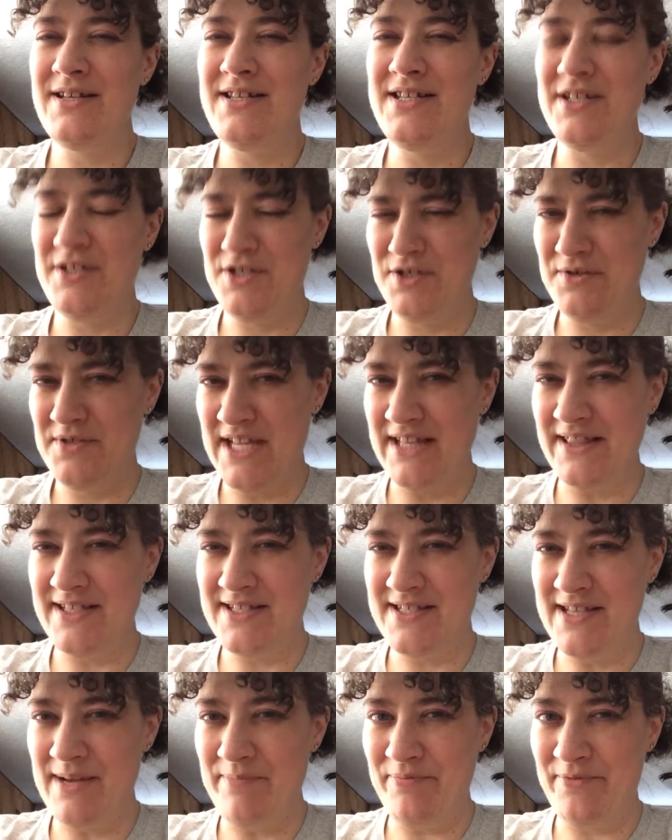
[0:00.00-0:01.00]
Did you set
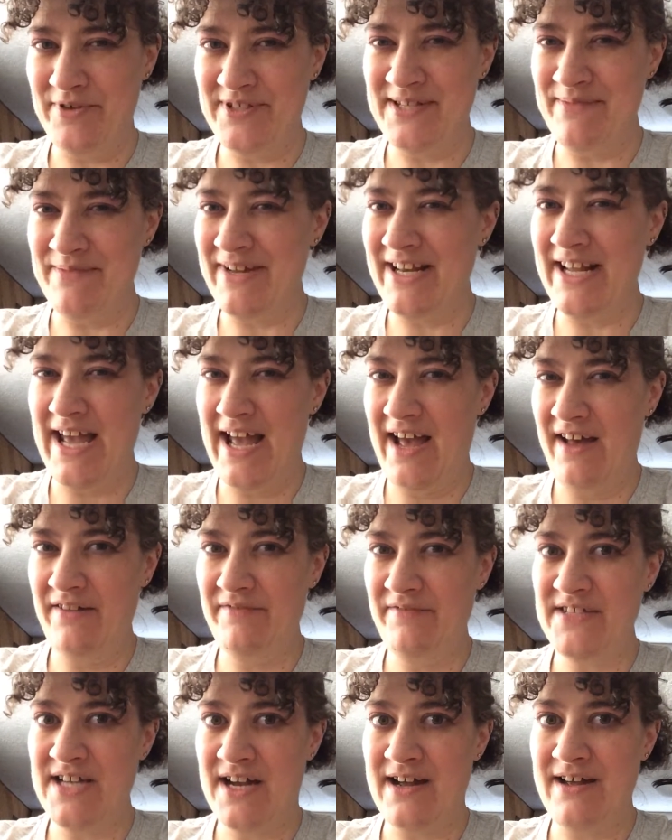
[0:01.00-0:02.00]
this up with somebody ahead
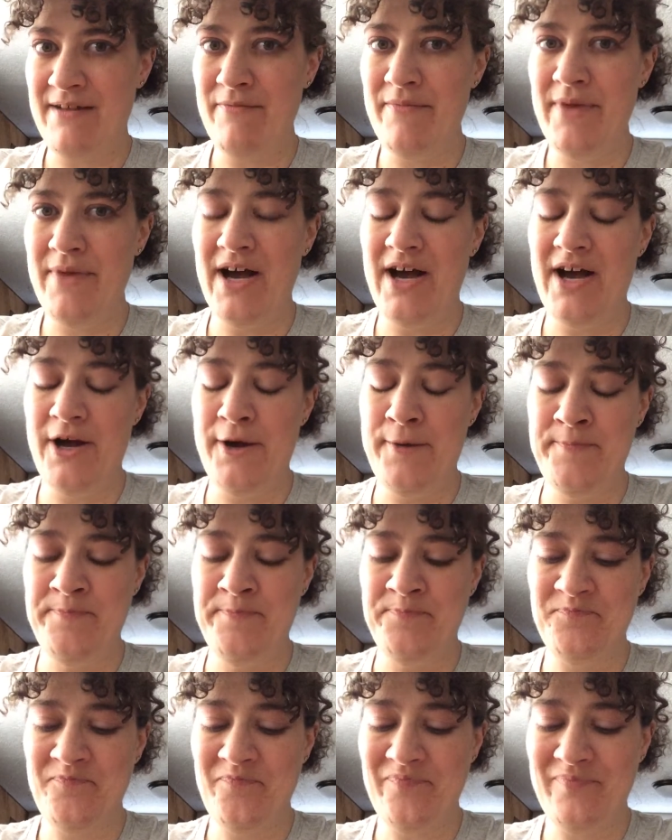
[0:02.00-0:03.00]
of time?
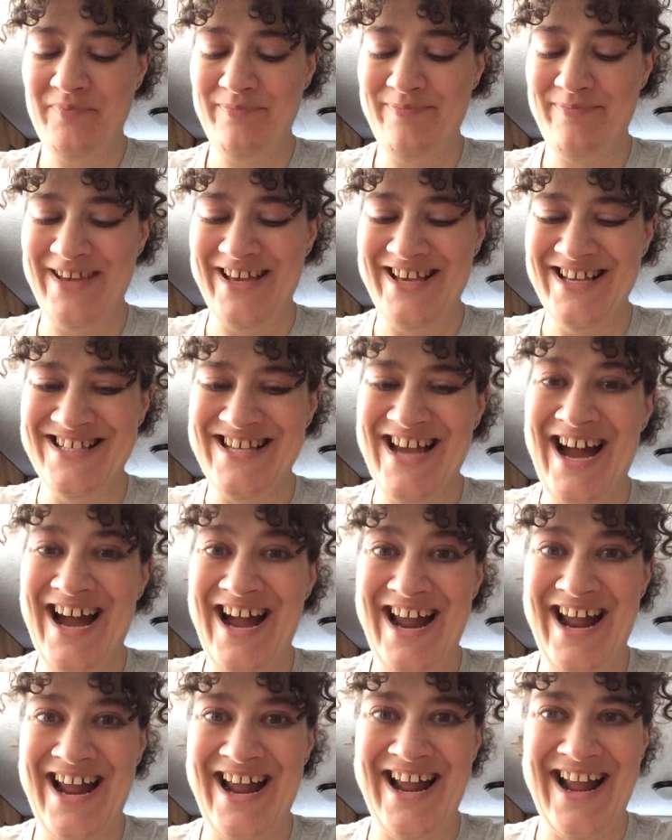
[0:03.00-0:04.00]
Because
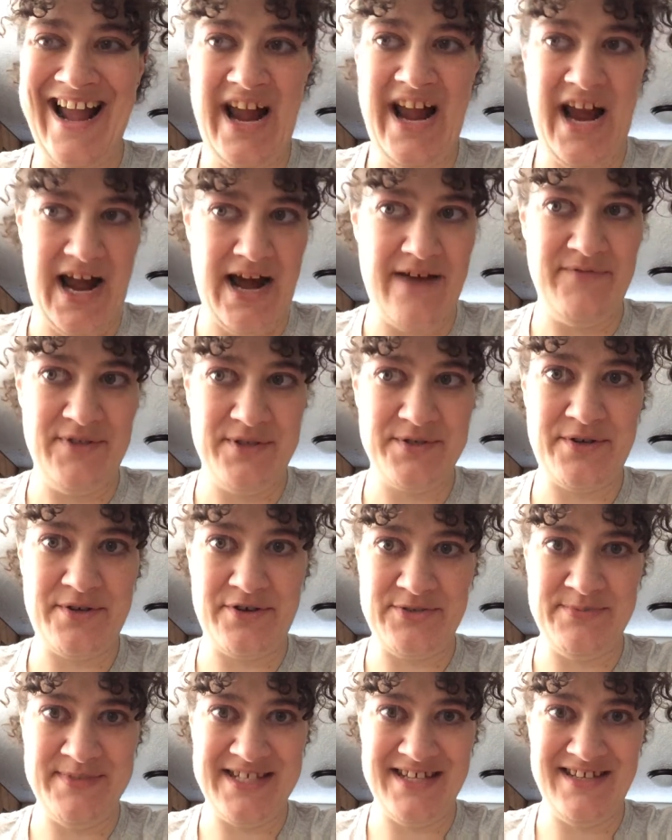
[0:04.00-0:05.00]
I have those
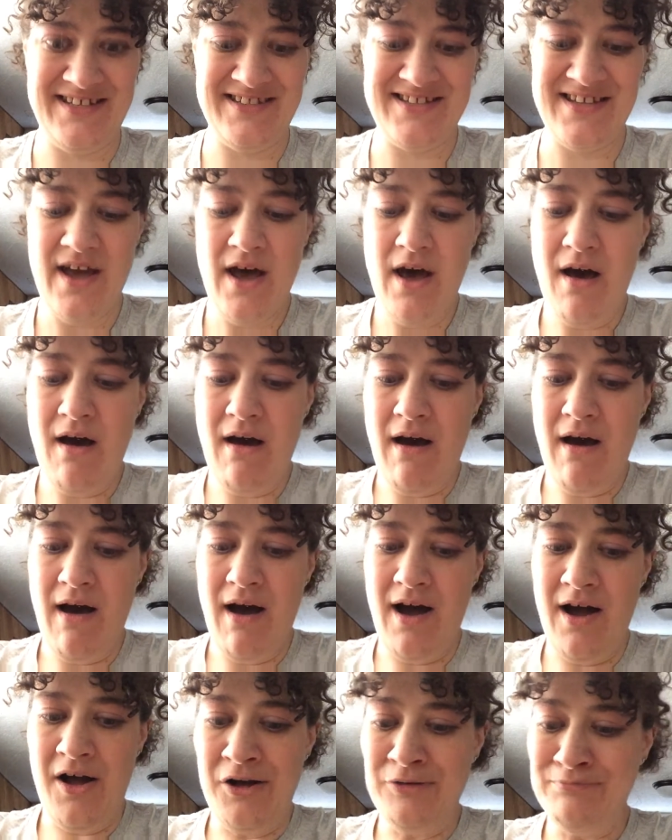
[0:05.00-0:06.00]
Christmas lights.
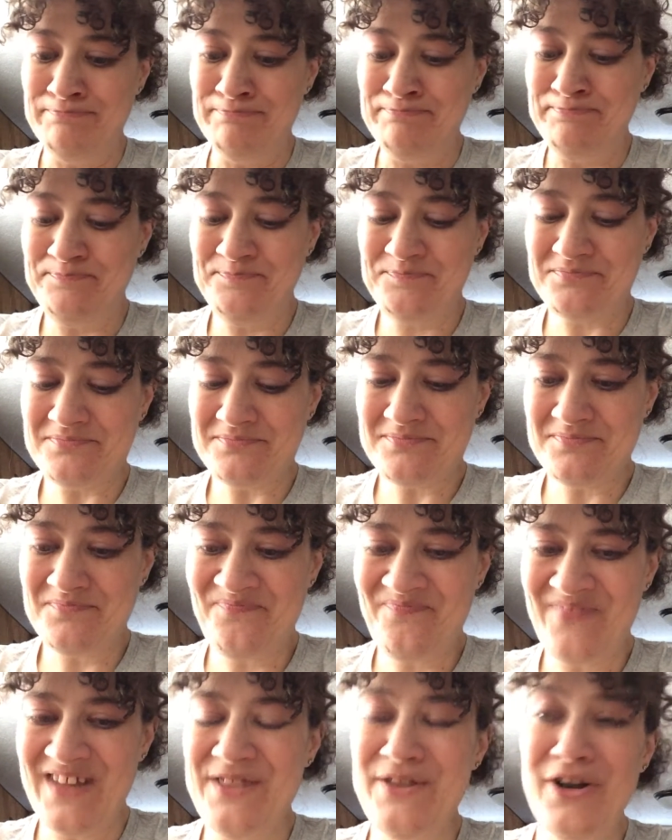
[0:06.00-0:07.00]

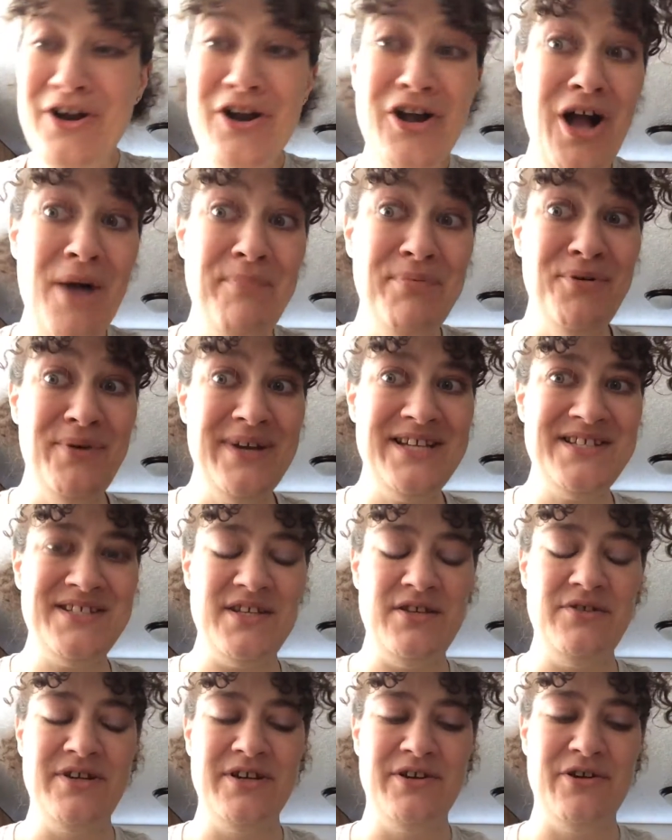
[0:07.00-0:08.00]
There are a couple ways
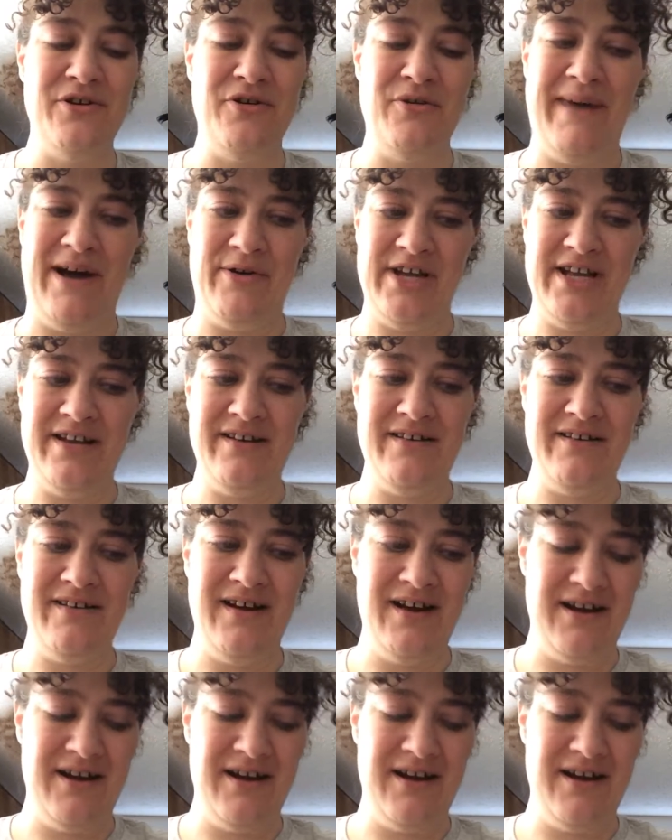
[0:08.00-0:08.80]
that you can go about it.